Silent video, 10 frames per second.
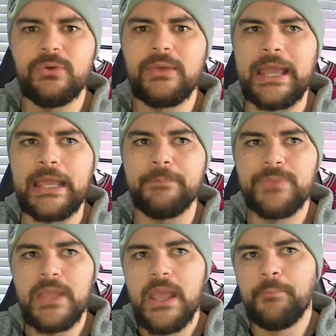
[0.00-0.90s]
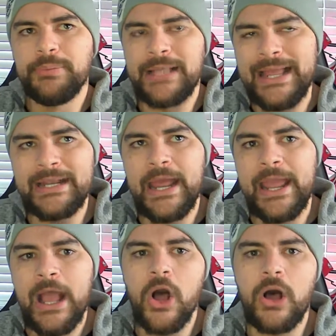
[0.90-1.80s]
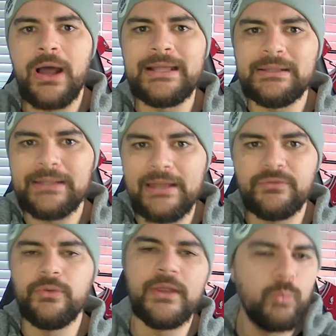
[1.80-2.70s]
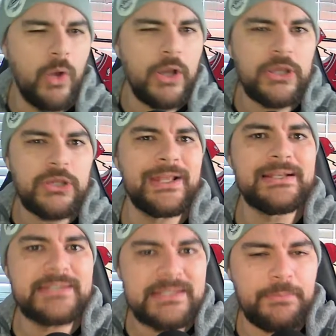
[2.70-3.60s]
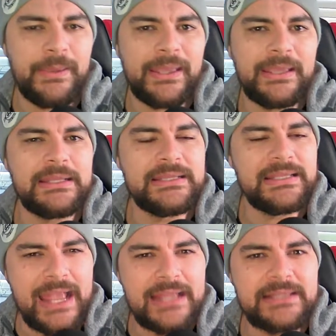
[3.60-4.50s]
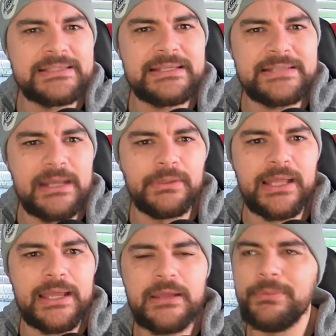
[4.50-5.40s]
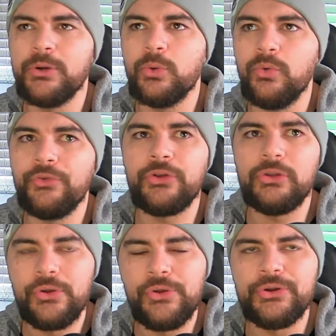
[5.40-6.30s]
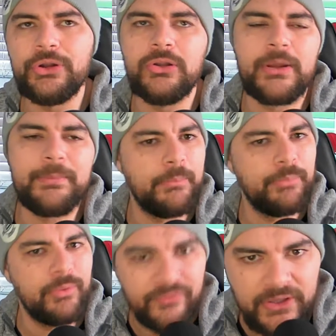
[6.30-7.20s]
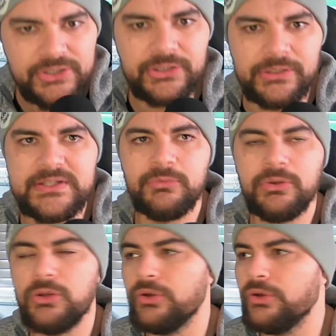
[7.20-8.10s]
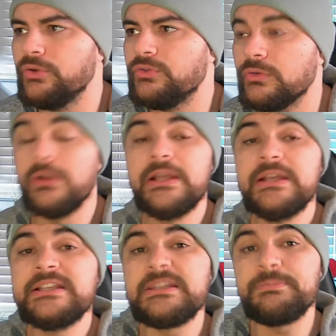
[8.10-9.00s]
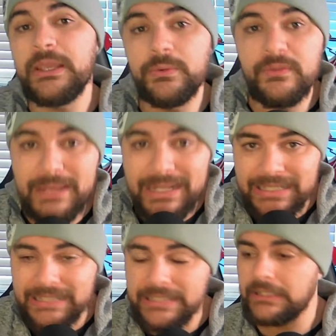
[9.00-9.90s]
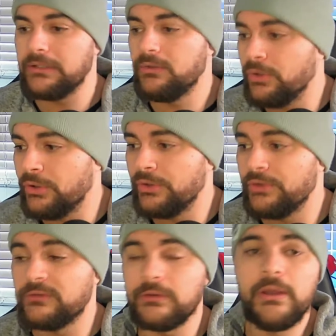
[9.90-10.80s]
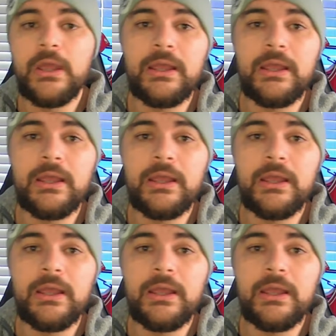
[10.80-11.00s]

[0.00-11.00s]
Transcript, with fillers: your game, play at a higher level than what you would anticipate in the NCAA, but also learn a lot about professionalism, learn to speak with the media, learn to